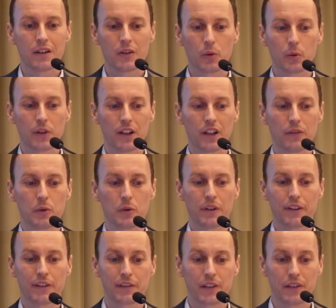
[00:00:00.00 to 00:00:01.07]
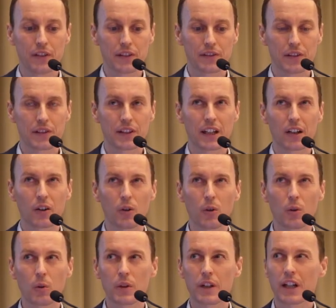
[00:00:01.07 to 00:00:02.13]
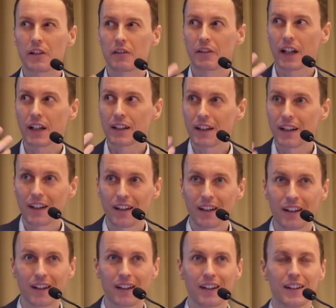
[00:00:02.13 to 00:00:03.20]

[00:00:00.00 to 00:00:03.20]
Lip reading: those individual investors can go directly